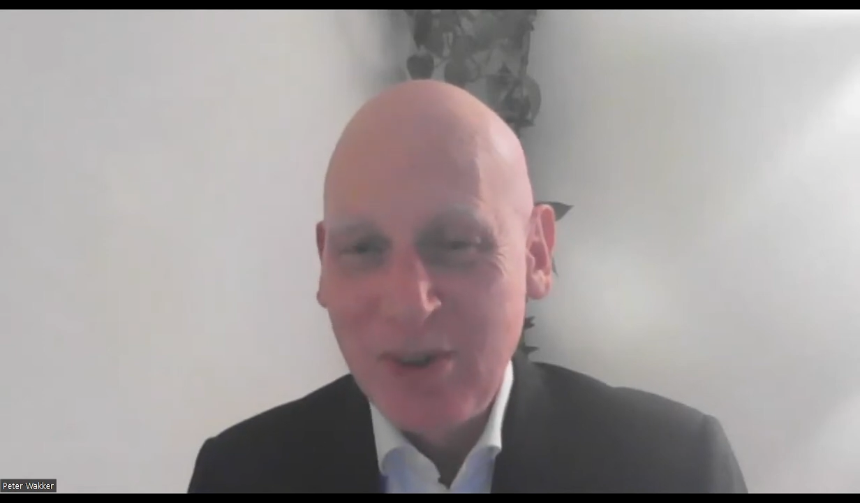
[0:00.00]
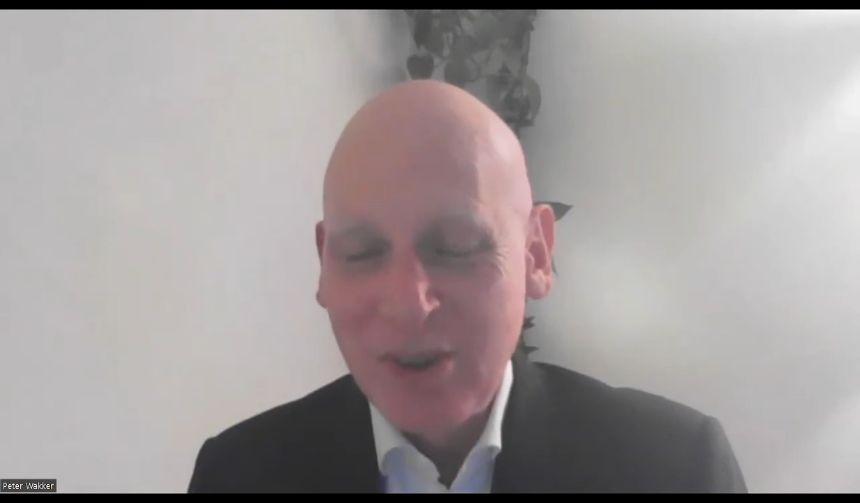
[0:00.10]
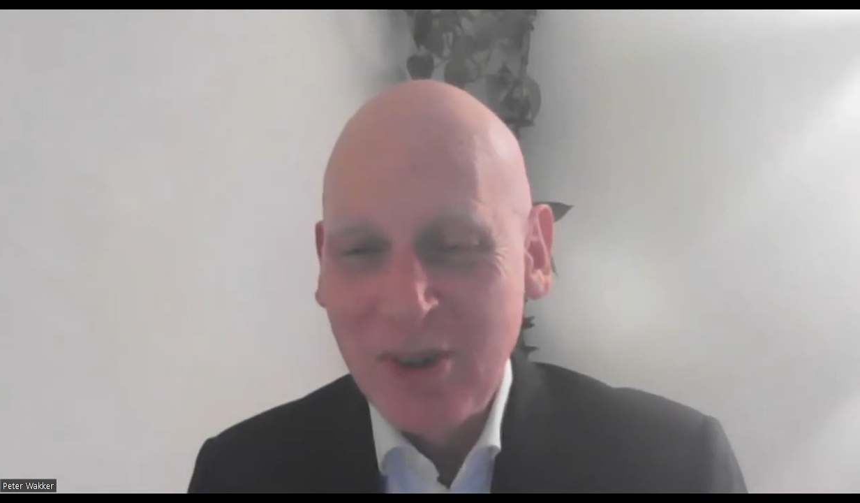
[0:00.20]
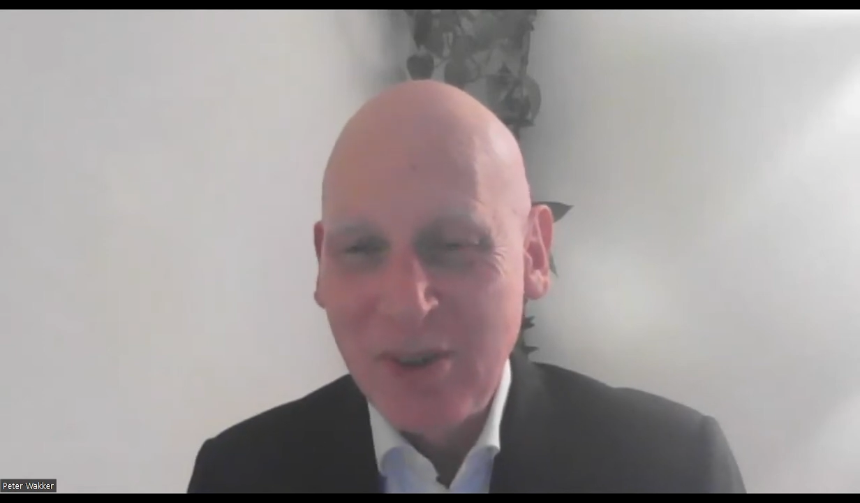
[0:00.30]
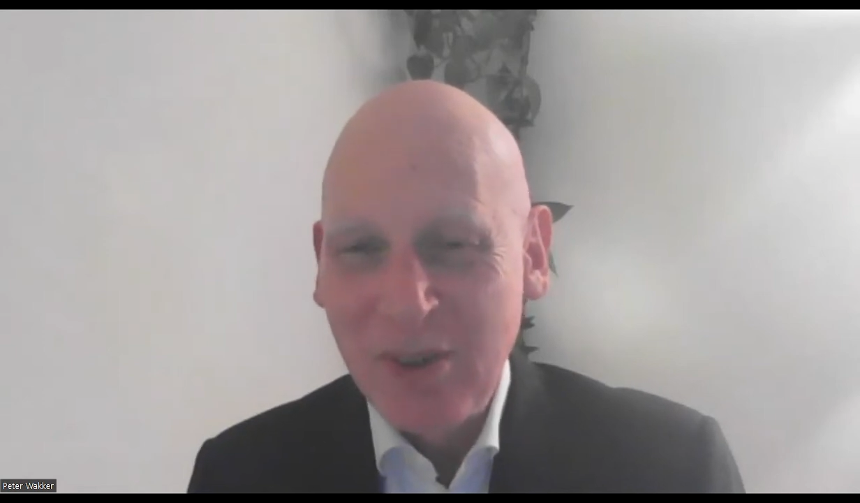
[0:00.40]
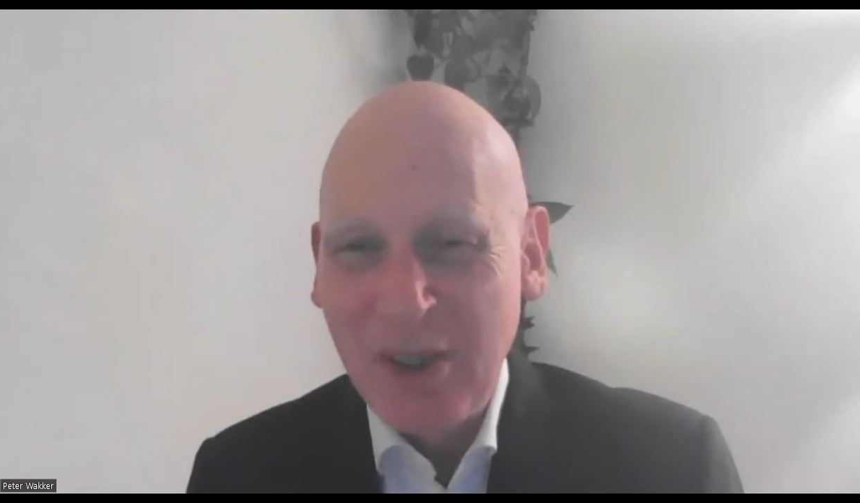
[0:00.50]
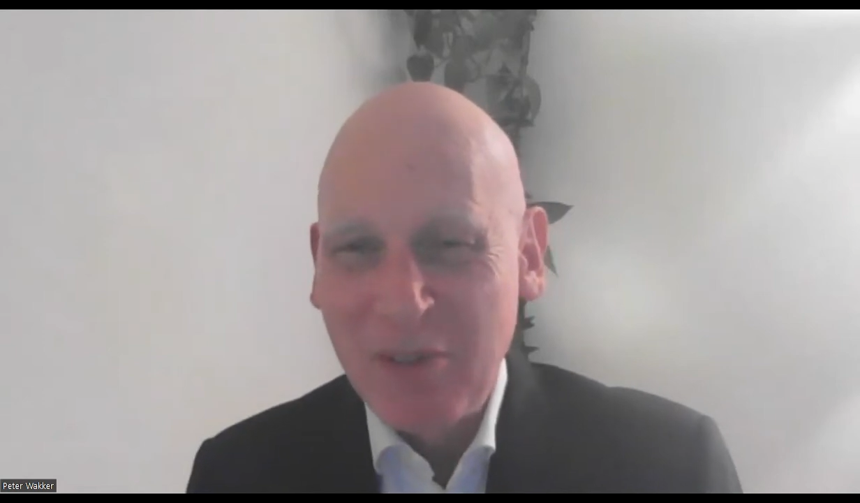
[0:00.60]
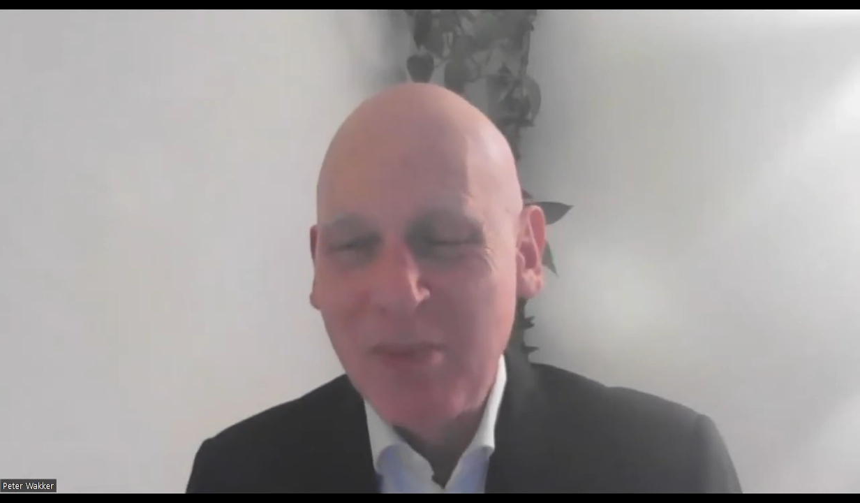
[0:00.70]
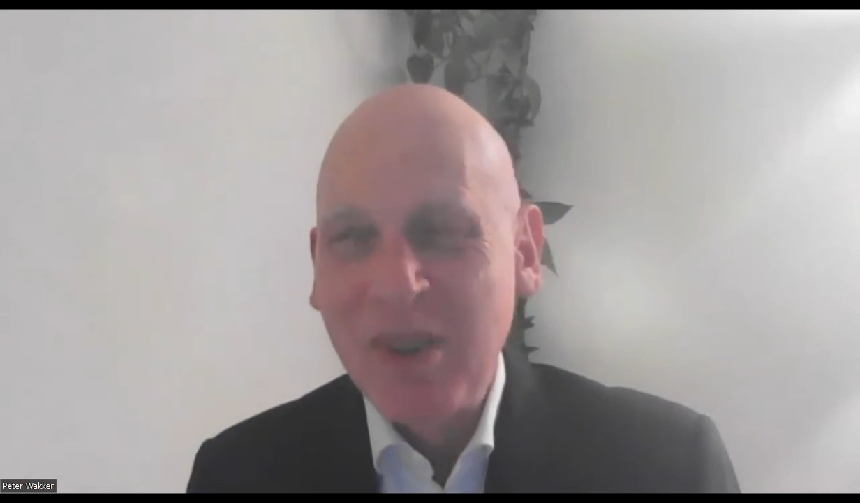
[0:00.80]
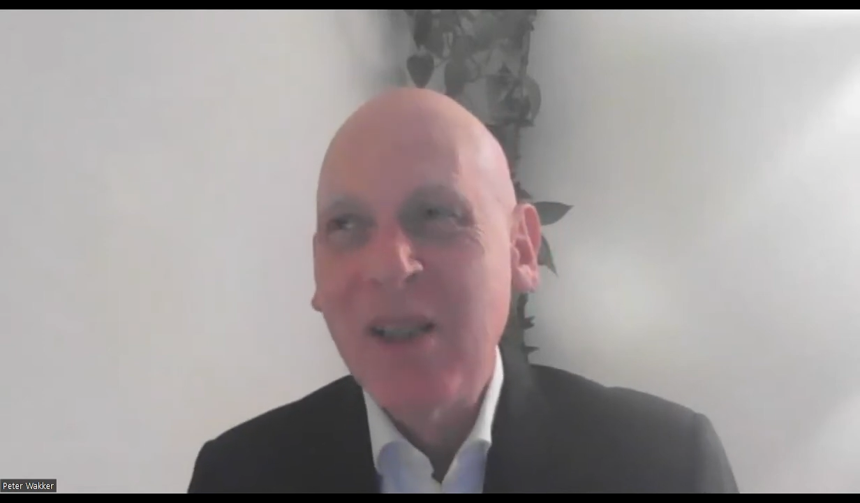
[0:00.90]
although you have
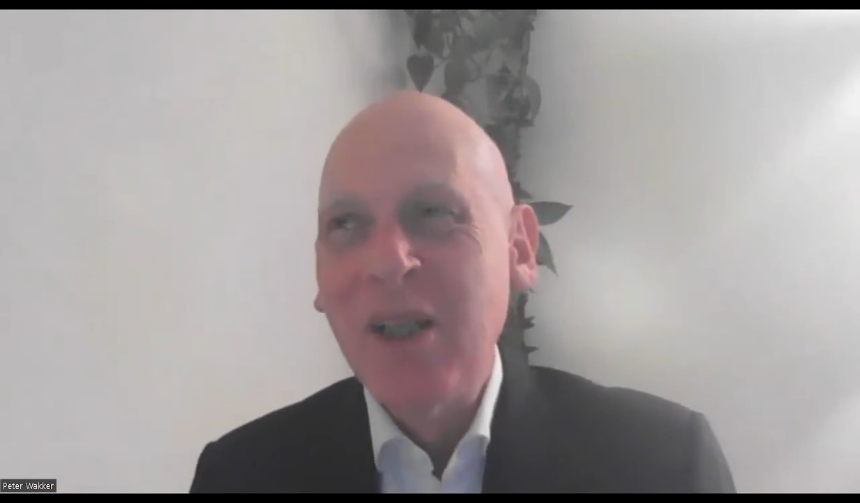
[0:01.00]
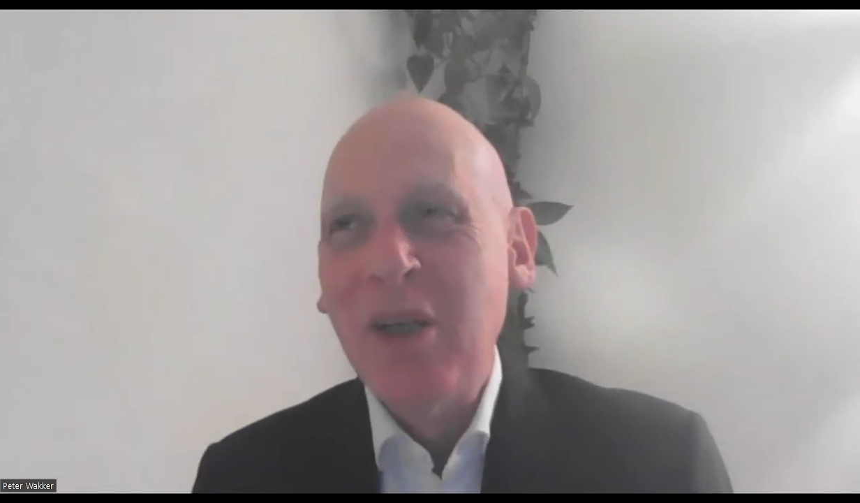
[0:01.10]
to be,